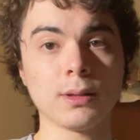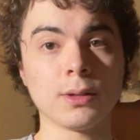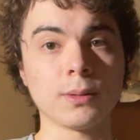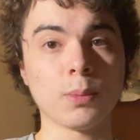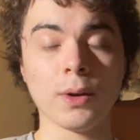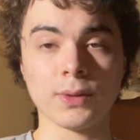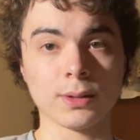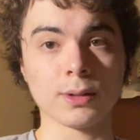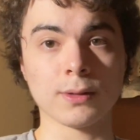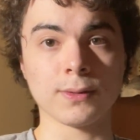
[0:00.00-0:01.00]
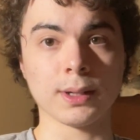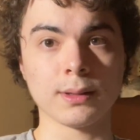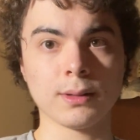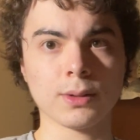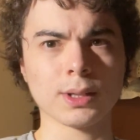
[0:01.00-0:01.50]
the boyfriend
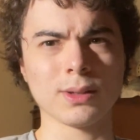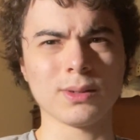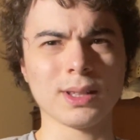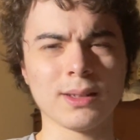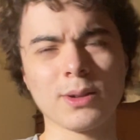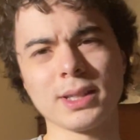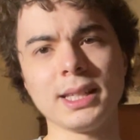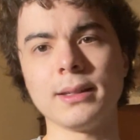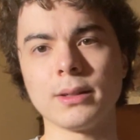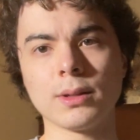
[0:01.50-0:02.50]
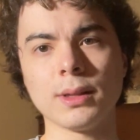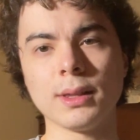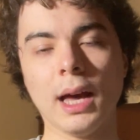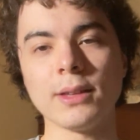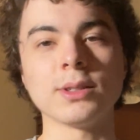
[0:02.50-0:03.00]
girlfriend, because I use
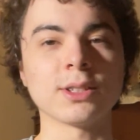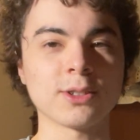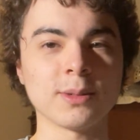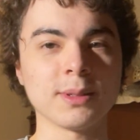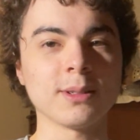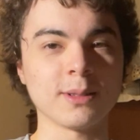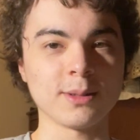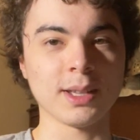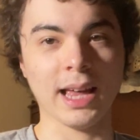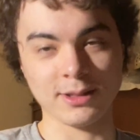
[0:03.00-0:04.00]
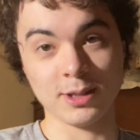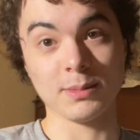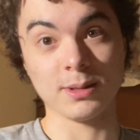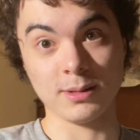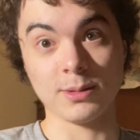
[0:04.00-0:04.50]
this term a
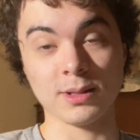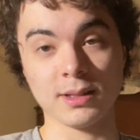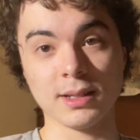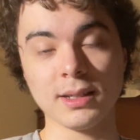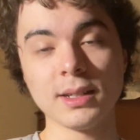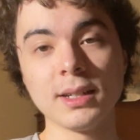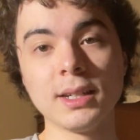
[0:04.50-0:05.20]
little loosely